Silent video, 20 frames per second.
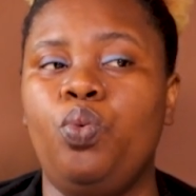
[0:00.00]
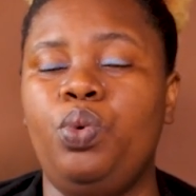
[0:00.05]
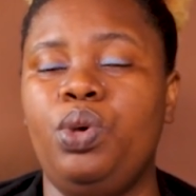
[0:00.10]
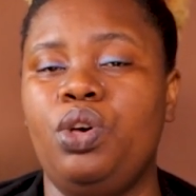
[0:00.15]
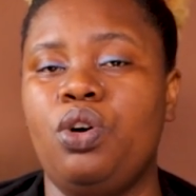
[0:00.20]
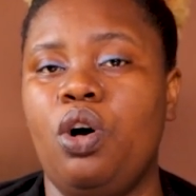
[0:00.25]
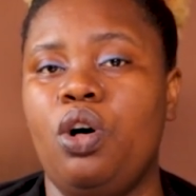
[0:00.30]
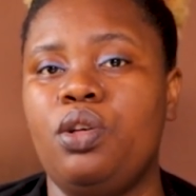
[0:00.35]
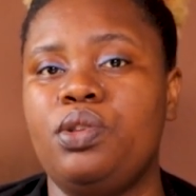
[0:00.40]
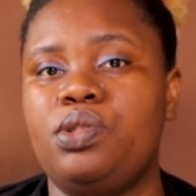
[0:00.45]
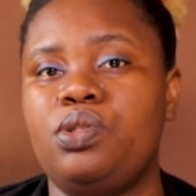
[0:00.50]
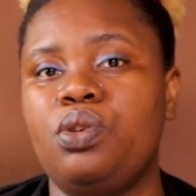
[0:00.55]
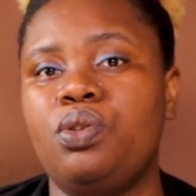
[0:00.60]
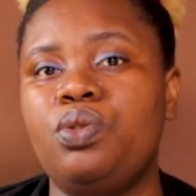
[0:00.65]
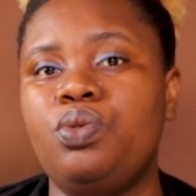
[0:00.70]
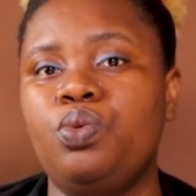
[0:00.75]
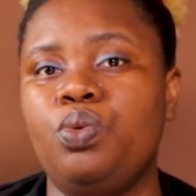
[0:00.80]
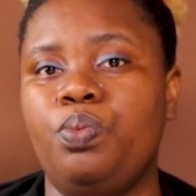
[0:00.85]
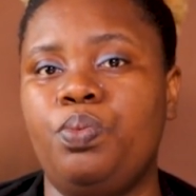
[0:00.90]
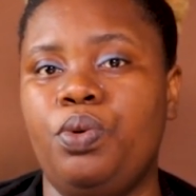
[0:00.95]
We
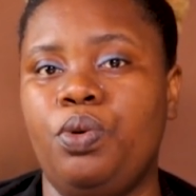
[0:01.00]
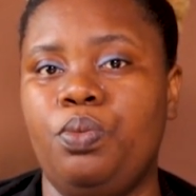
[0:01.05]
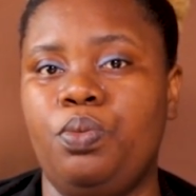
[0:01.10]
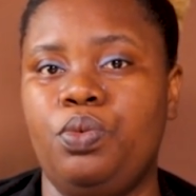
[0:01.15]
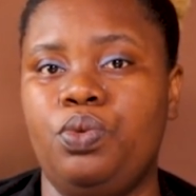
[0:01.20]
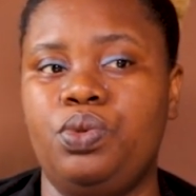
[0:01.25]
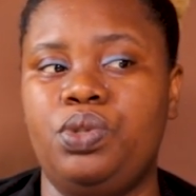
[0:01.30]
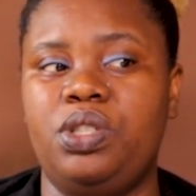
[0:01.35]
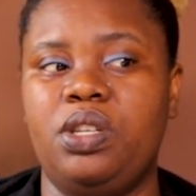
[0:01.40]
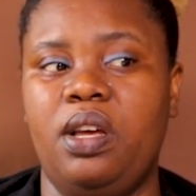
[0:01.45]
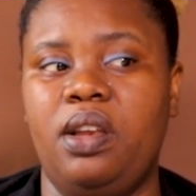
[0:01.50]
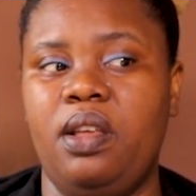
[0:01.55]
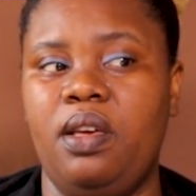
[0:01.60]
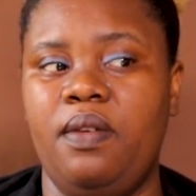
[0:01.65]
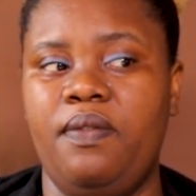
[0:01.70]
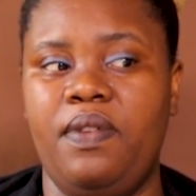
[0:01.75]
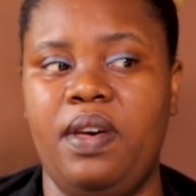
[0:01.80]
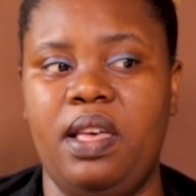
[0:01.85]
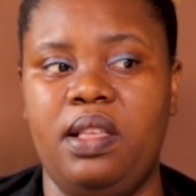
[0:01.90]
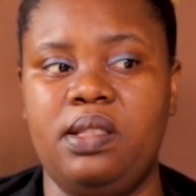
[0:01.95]
also do promotion
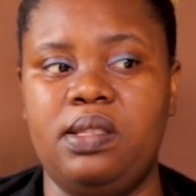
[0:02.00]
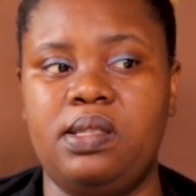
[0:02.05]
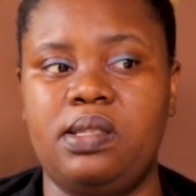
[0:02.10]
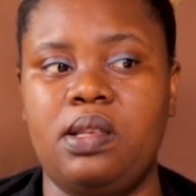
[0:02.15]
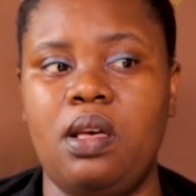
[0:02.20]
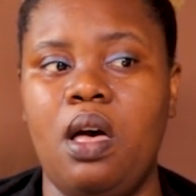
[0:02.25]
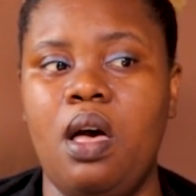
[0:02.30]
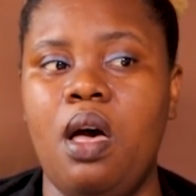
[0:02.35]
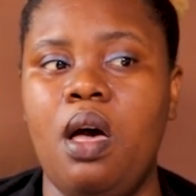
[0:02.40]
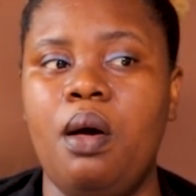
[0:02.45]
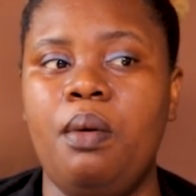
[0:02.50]
events.